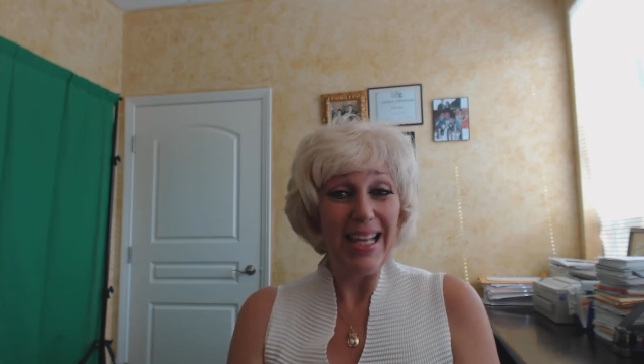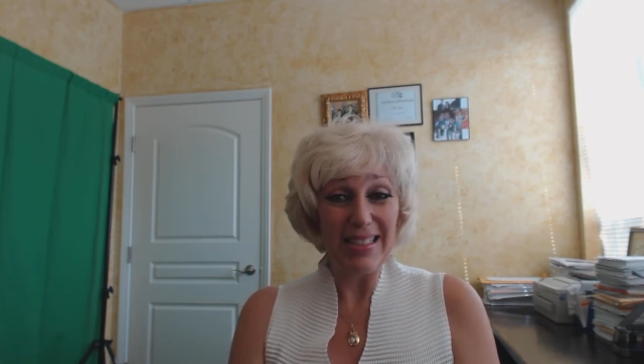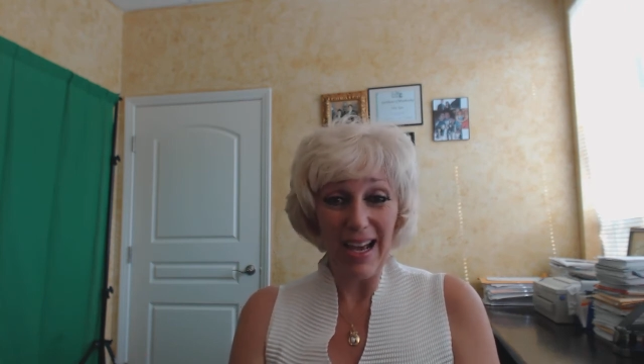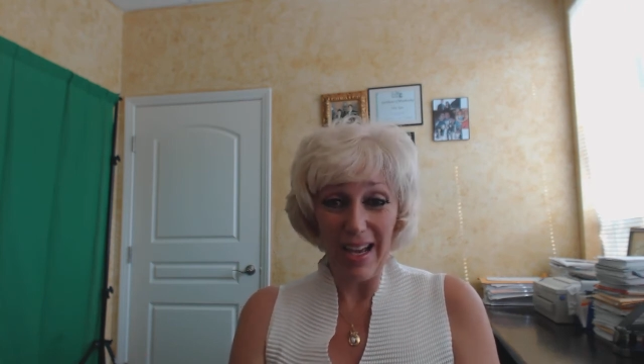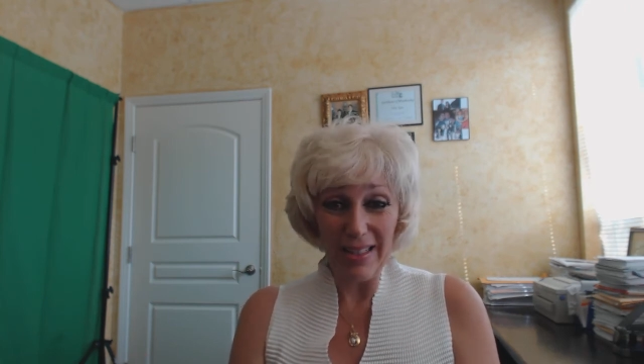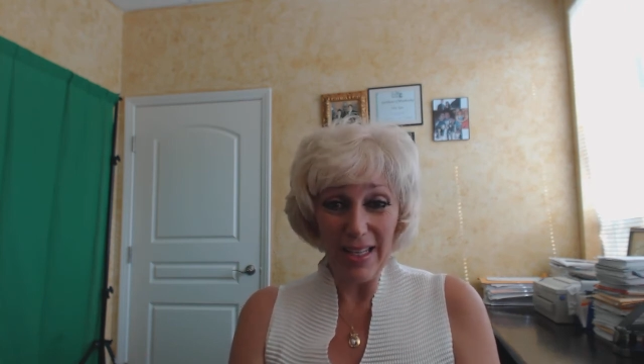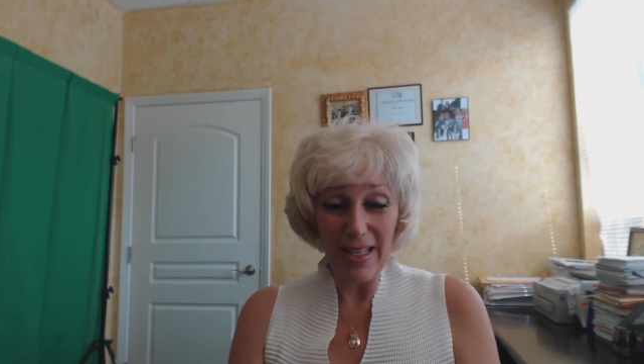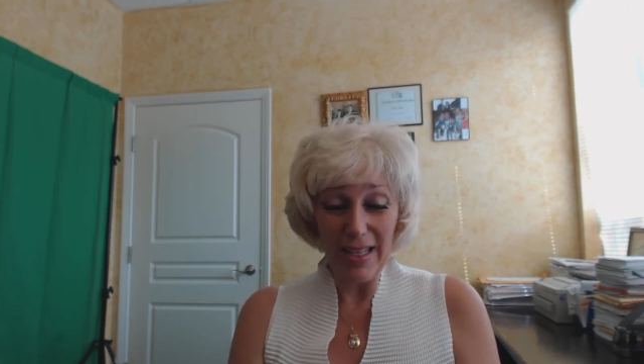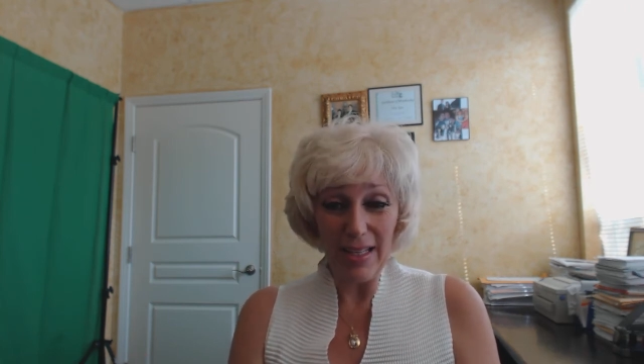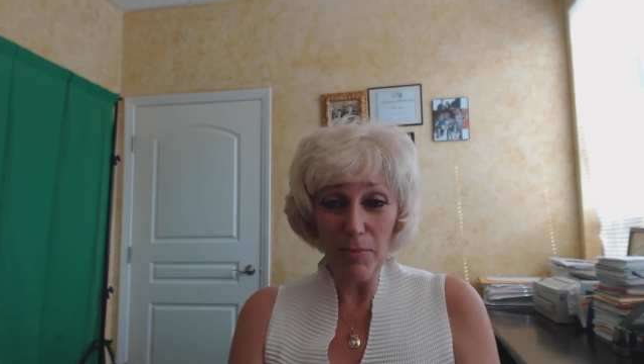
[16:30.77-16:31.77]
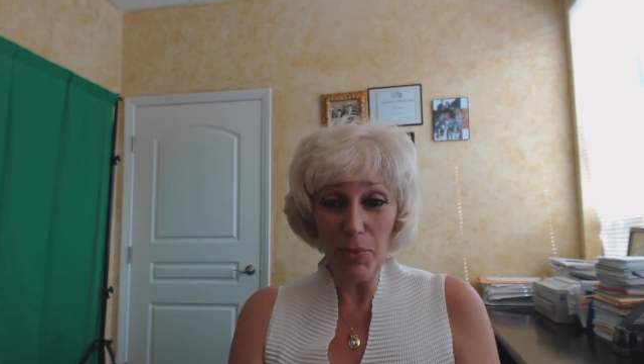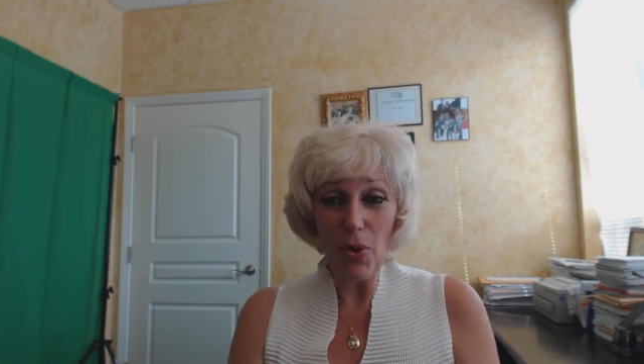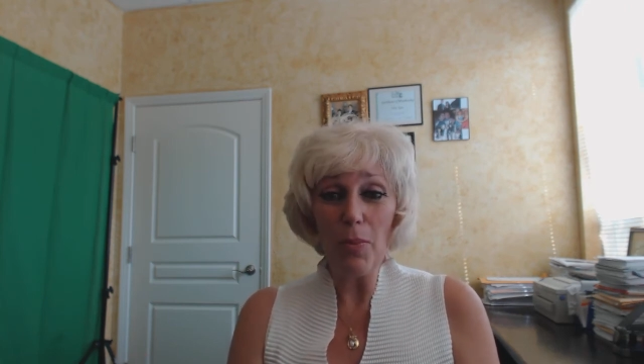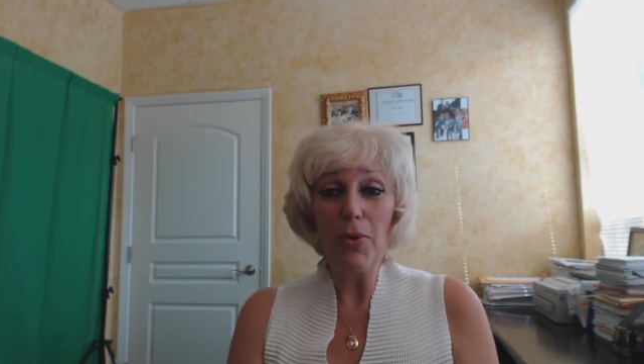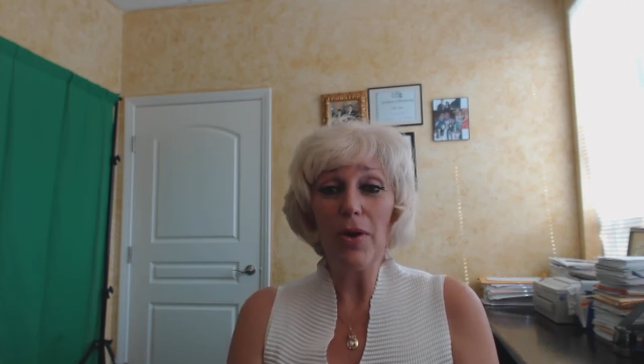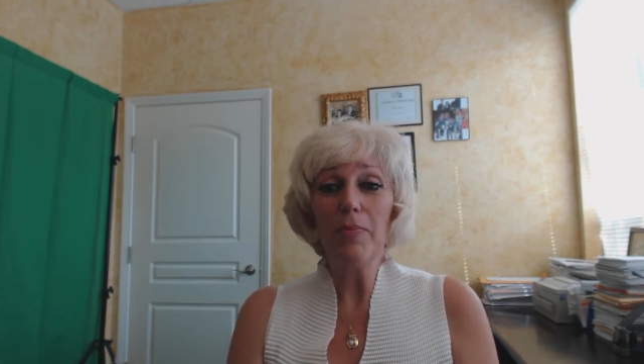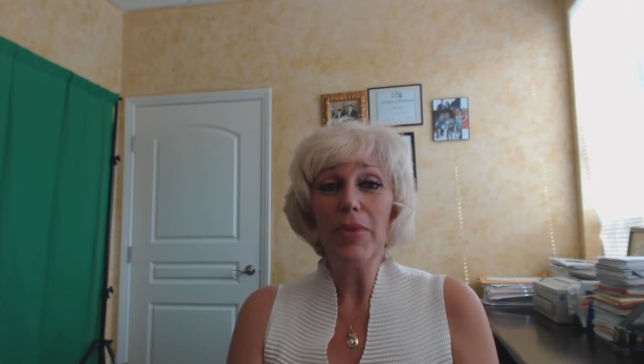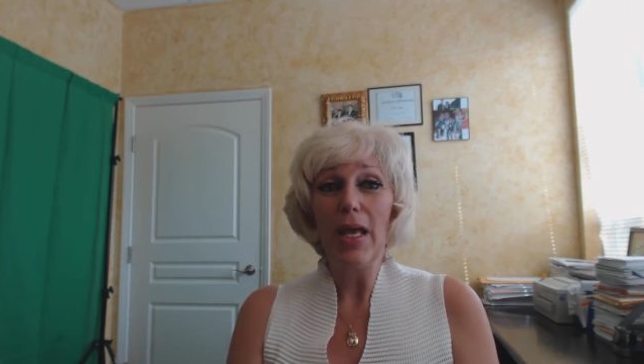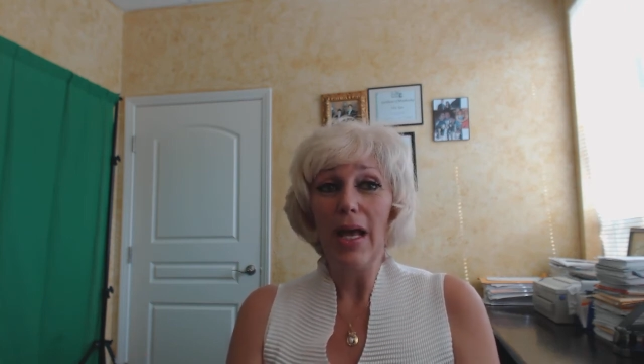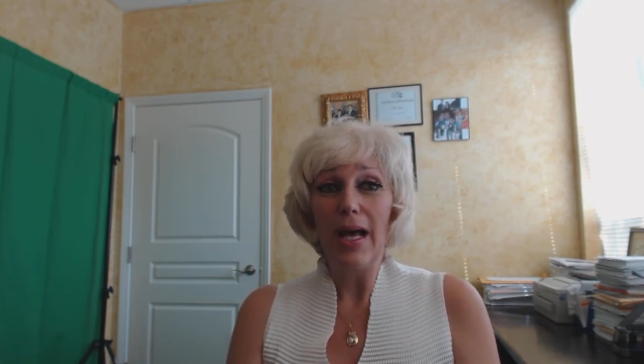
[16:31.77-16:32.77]
It's highly improper,
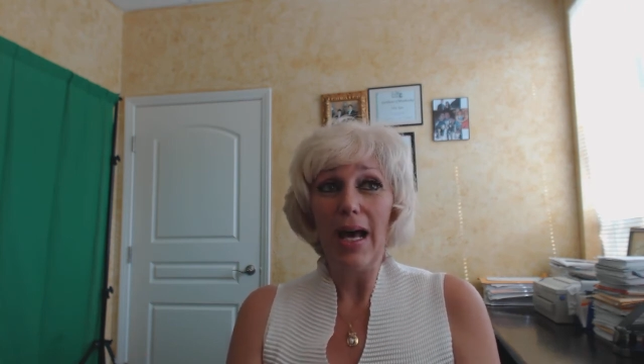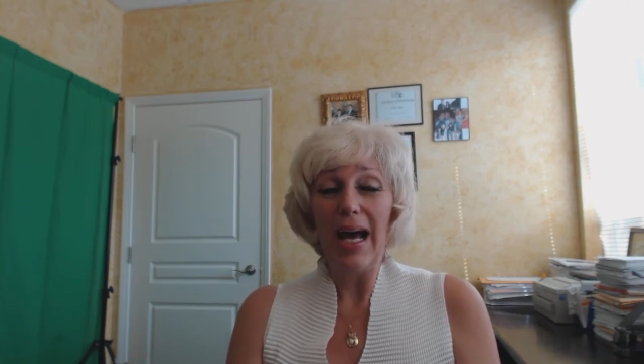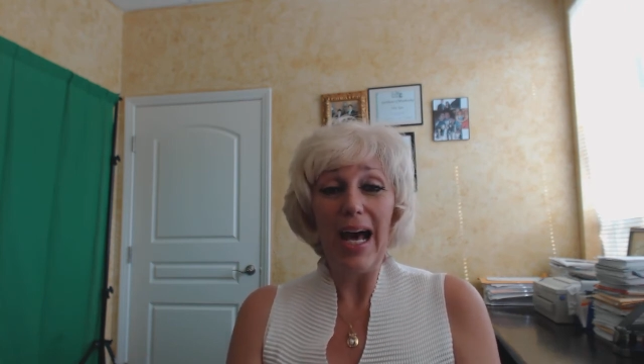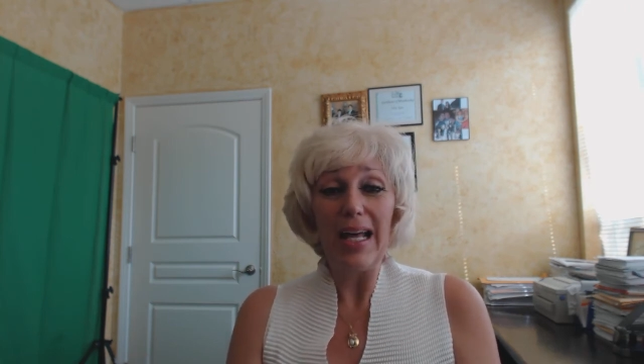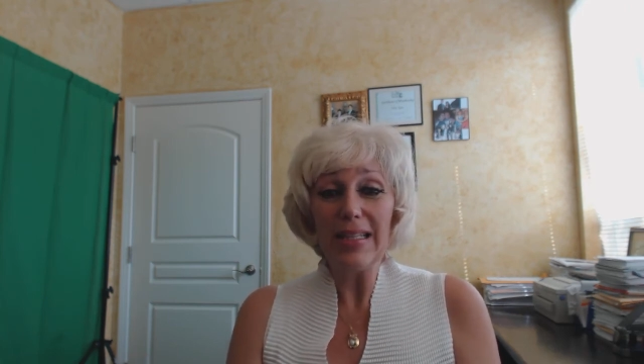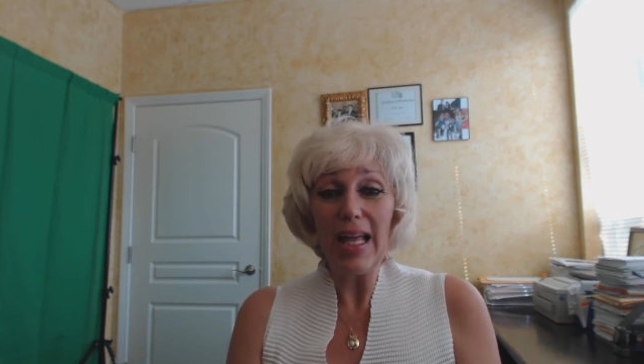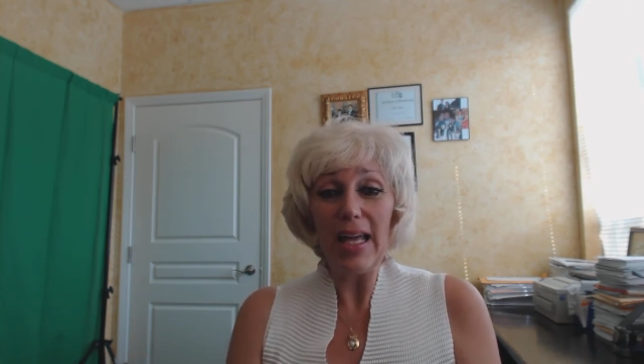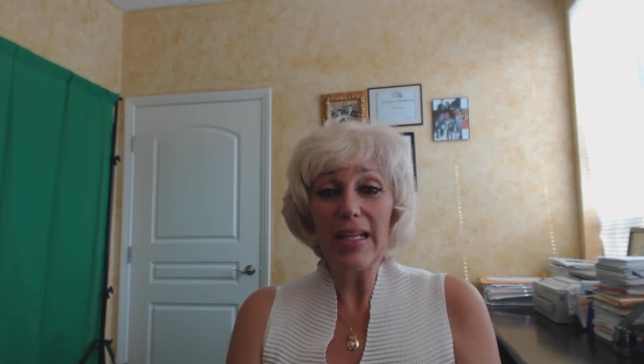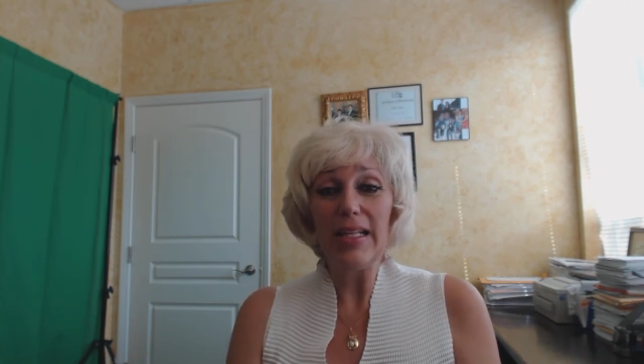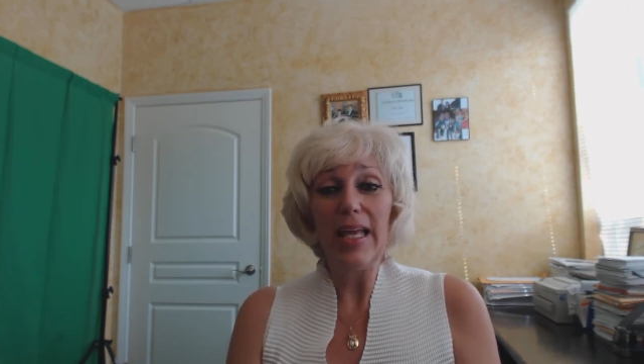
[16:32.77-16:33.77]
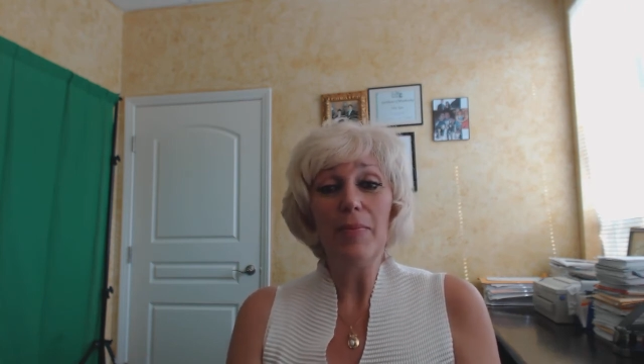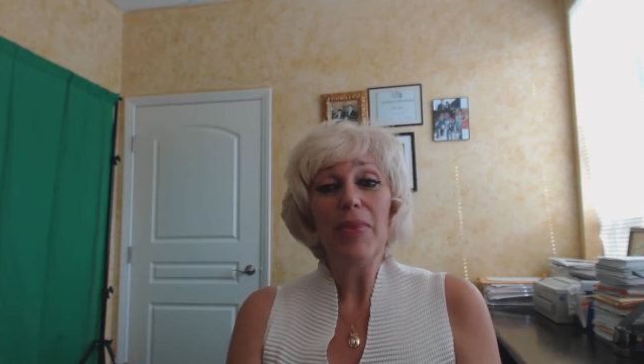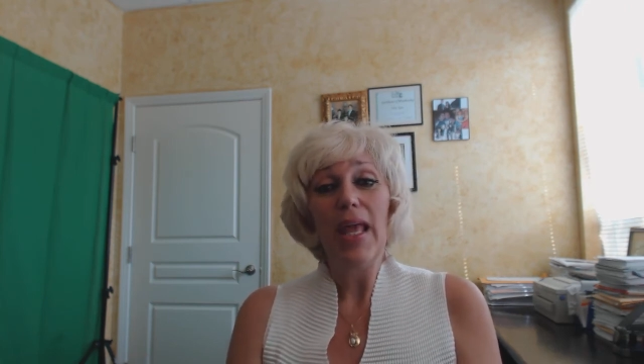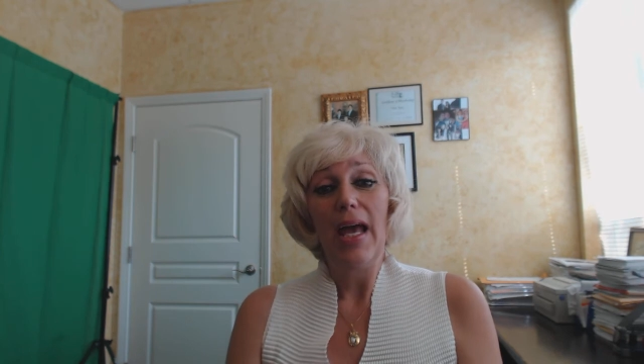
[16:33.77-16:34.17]
unlikely.